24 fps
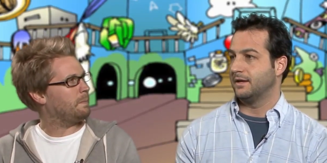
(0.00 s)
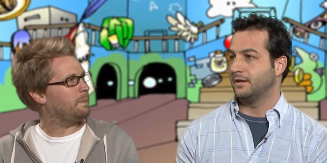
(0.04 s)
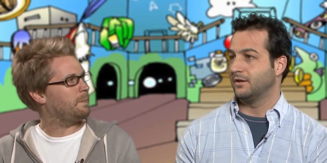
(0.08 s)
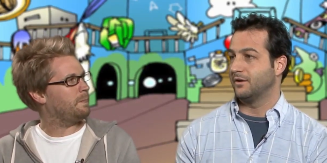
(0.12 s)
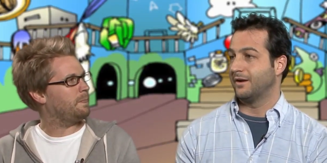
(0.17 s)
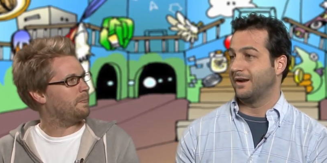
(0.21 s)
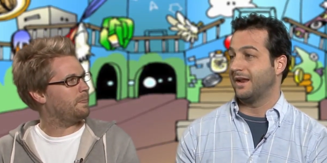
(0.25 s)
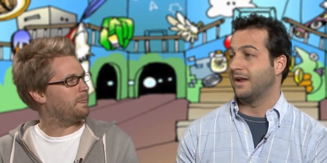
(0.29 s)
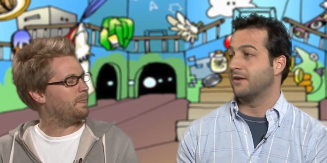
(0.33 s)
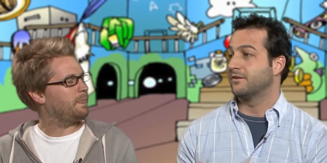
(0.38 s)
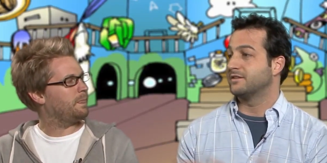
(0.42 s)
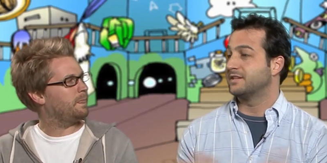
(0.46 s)
Speaker 1: you
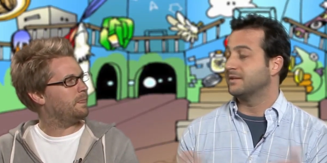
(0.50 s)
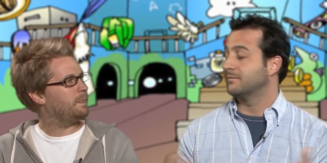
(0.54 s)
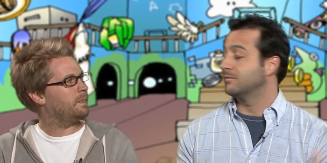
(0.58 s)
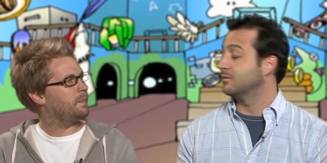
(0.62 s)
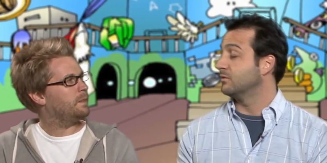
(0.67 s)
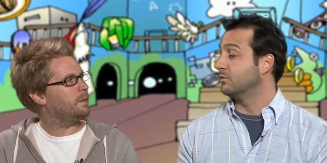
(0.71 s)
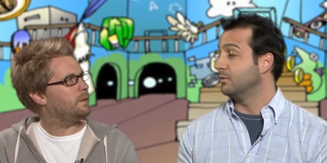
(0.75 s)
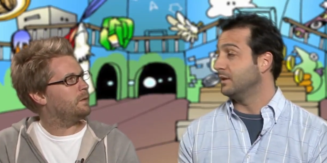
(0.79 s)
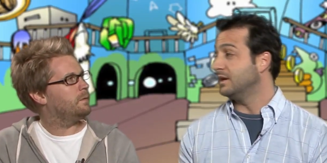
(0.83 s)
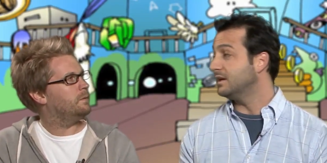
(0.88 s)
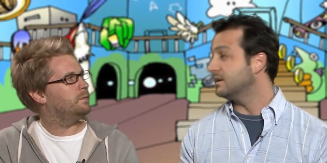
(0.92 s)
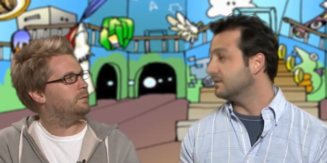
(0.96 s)
know,
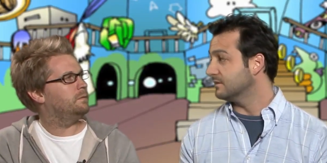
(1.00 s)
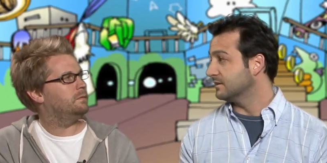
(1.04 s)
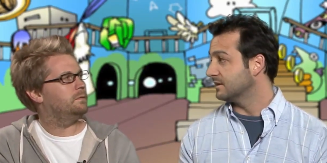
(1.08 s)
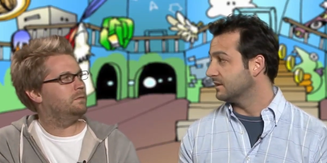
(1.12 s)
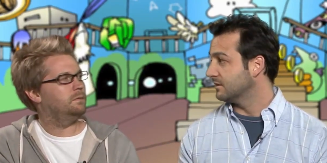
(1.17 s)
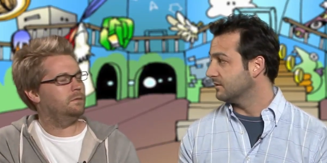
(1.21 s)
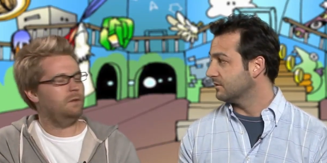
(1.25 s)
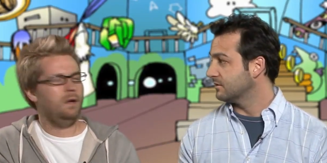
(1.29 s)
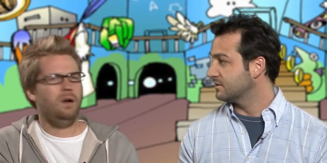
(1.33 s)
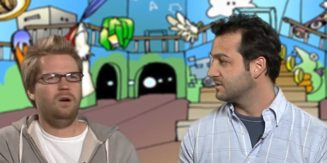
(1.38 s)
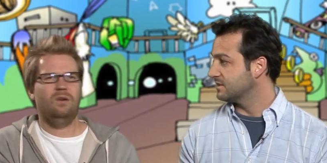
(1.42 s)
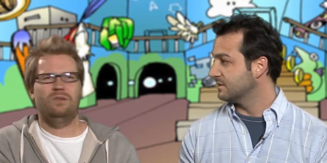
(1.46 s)
Entertainment
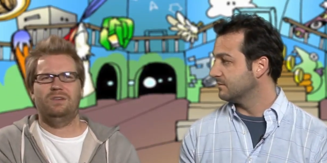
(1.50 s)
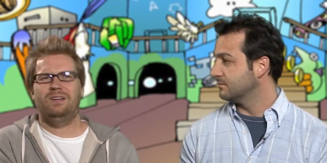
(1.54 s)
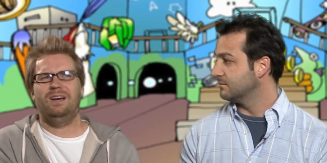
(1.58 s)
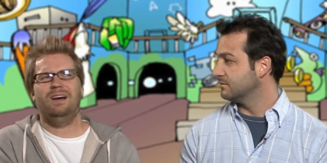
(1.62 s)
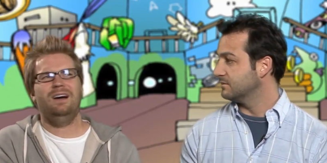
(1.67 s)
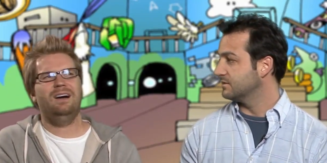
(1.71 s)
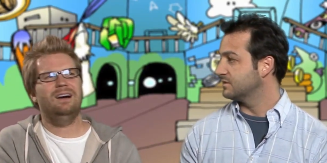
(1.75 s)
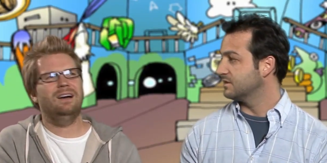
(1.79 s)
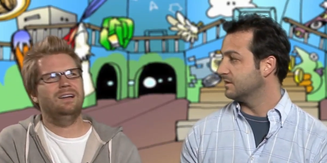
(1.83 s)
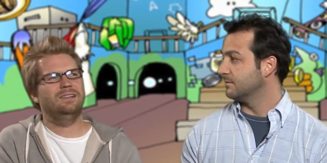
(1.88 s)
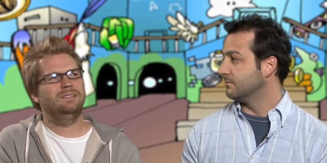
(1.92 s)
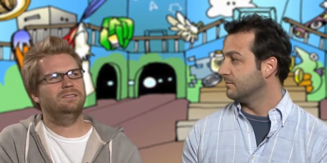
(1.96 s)
Weekly or oh some
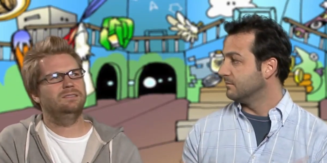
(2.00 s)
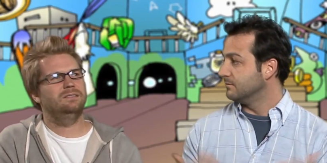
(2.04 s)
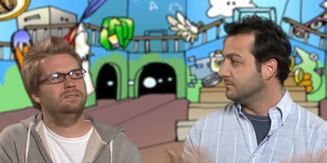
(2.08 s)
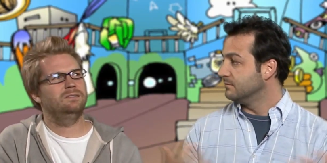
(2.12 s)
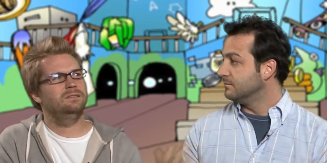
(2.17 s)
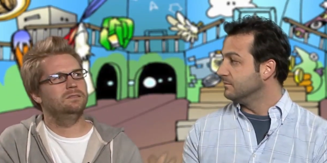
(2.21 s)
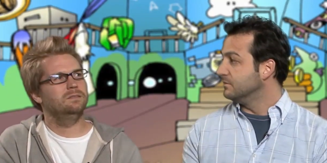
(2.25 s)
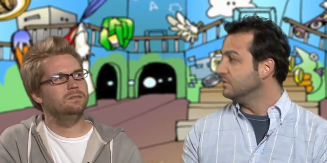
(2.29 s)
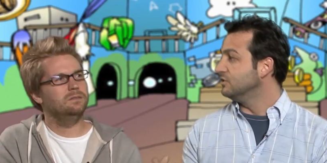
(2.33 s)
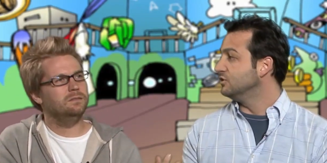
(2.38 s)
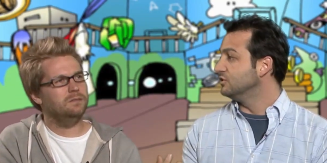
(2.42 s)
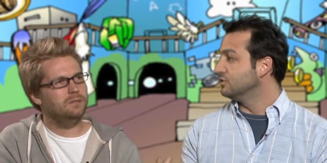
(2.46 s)
God. some
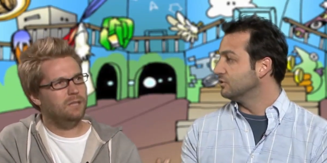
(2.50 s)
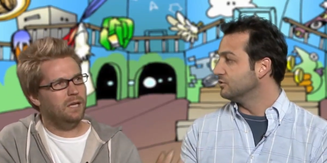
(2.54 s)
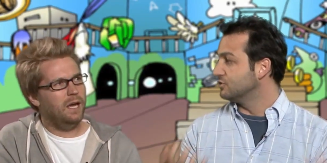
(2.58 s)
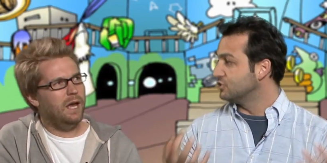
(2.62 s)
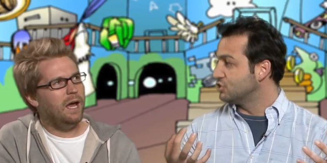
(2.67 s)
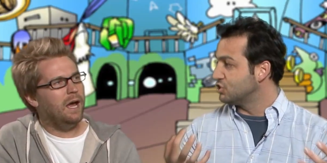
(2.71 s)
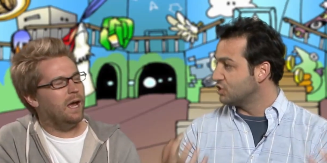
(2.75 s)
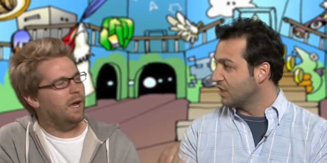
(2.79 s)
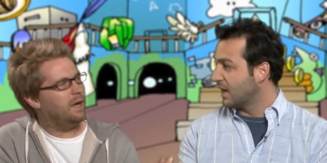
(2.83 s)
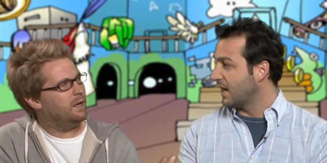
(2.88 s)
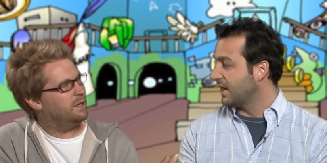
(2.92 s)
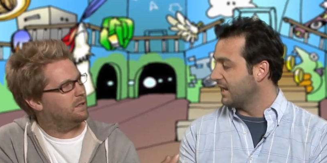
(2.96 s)
you know
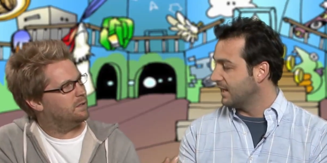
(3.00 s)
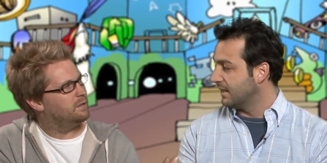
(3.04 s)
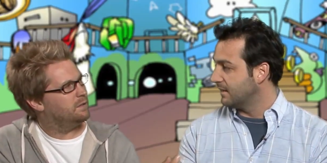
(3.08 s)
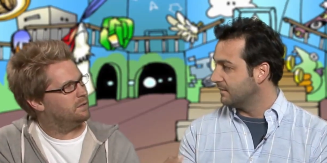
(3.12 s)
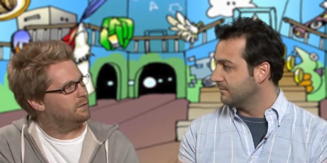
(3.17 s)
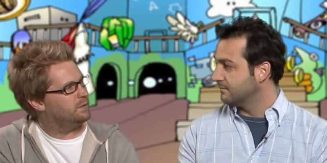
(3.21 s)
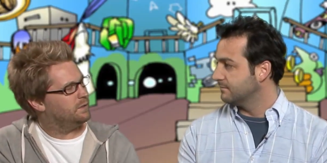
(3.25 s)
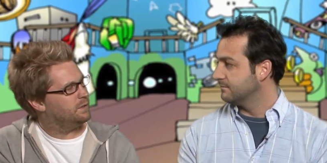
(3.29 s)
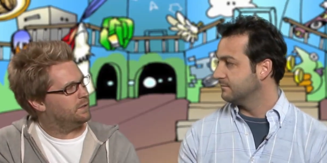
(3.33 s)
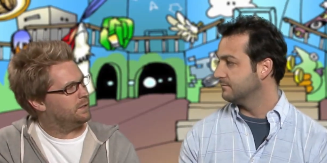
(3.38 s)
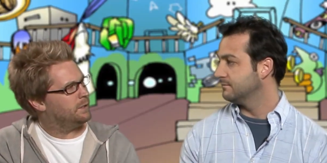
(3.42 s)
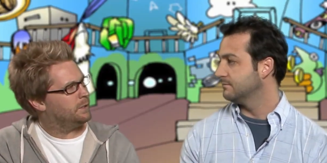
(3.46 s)
yeah.
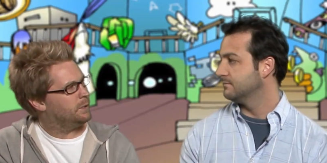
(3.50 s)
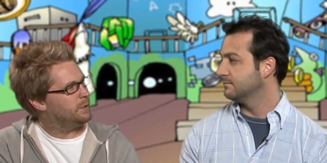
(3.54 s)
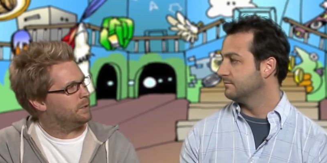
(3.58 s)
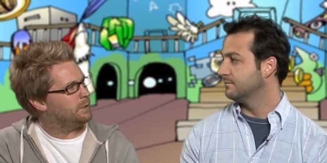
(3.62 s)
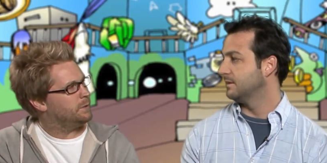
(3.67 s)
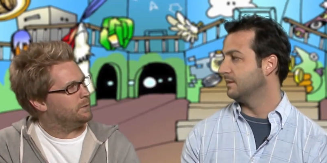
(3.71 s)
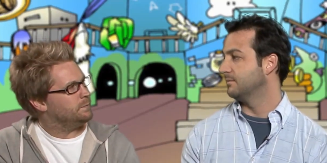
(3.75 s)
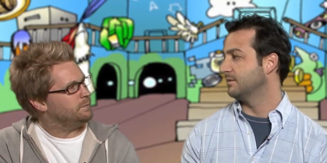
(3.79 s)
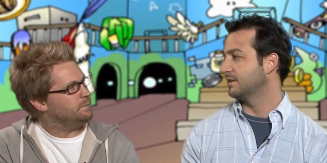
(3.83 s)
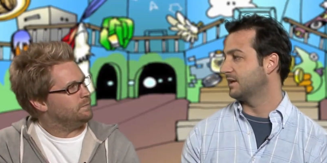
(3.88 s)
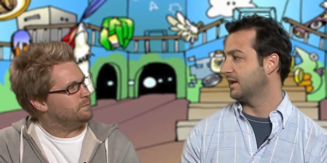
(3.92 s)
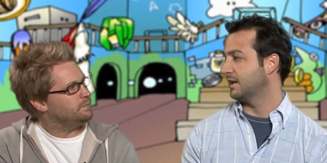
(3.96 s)
giant
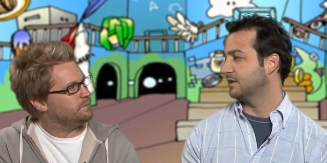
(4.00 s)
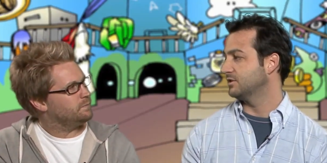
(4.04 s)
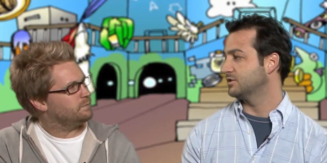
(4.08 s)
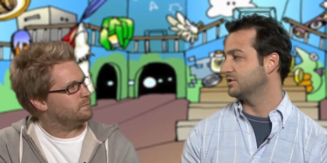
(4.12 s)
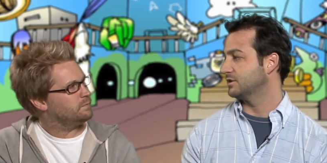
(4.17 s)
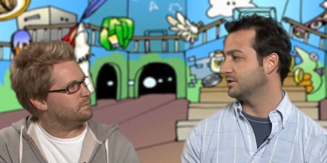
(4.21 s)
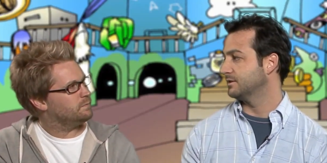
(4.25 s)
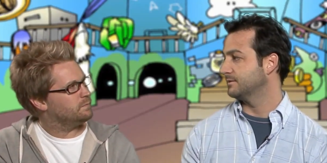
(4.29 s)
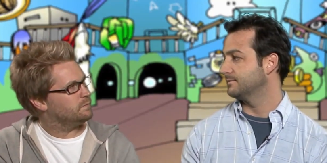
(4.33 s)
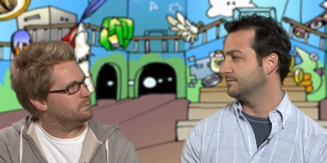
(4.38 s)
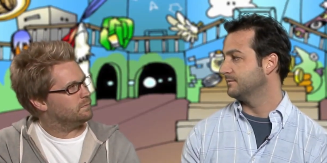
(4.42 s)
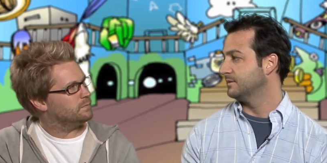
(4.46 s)

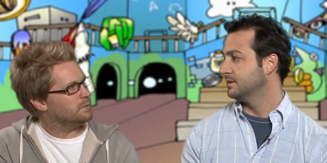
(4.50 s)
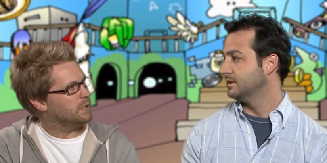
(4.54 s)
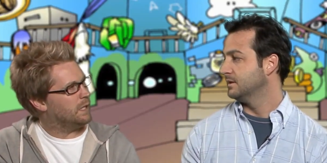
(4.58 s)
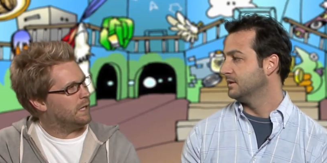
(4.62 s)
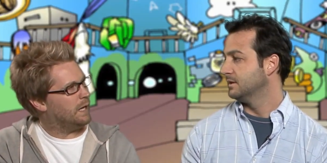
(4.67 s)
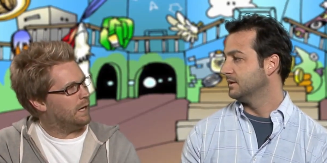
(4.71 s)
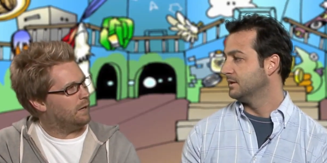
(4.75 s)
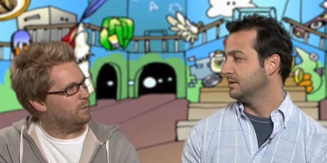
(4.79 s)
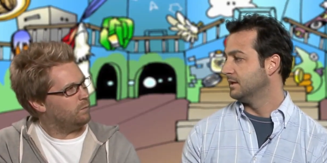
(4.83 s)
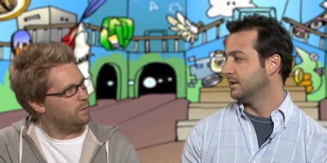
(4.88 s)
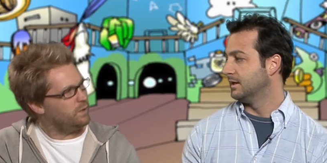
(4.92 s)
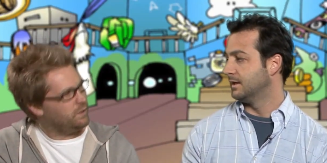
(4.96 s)
publication.
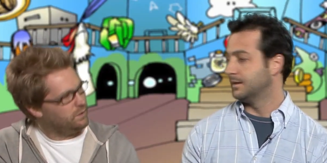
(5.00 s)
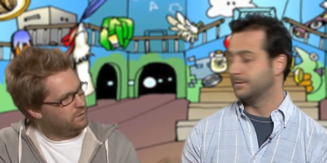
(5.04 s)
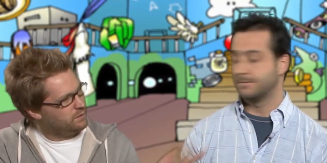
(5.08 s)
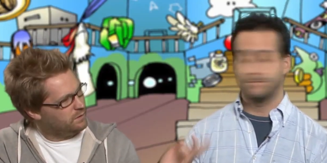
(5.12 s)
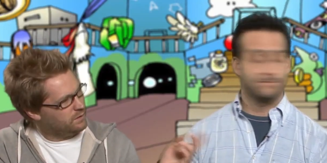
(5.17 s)
Speaker 2: Yeah, what do you